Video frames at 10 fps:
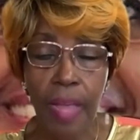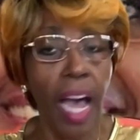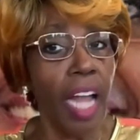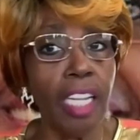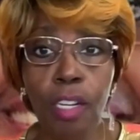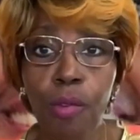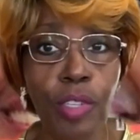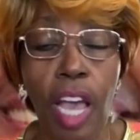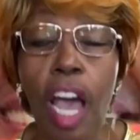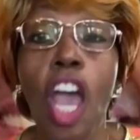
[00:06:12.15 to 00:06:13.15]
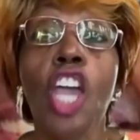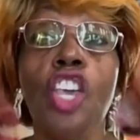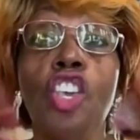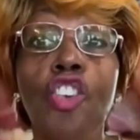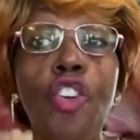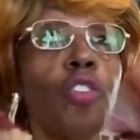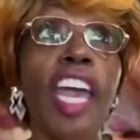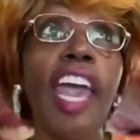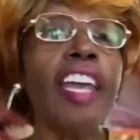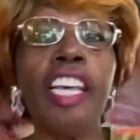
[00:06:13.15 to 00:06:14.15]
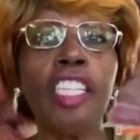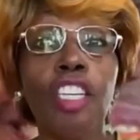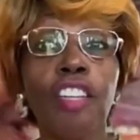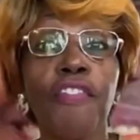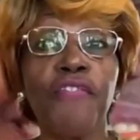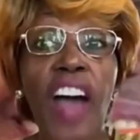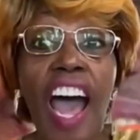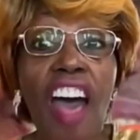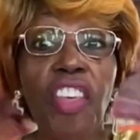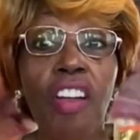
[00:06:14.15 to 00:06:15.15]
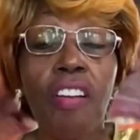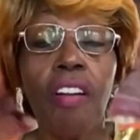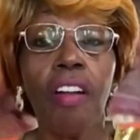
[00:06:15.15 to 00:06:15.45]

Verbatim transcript: Hallelujah. You can't get to the Father